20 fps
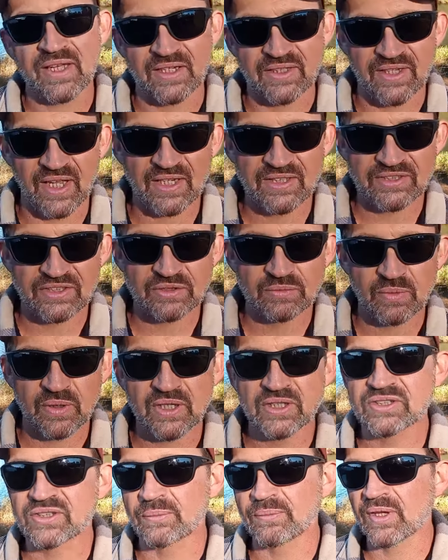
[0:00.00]
like a Texas
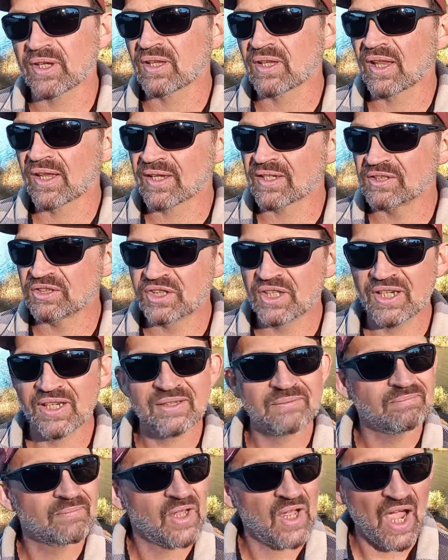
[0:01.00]
rig, something like a
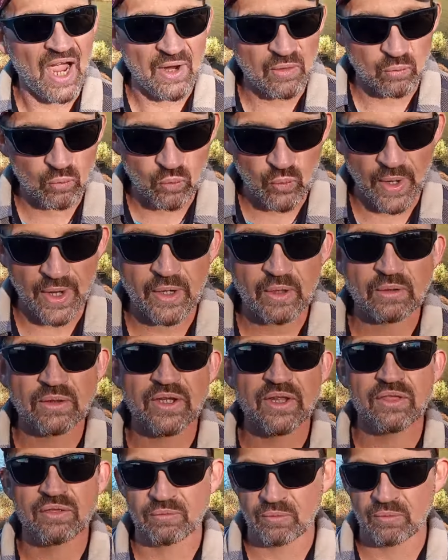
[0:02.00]
jig, I rarely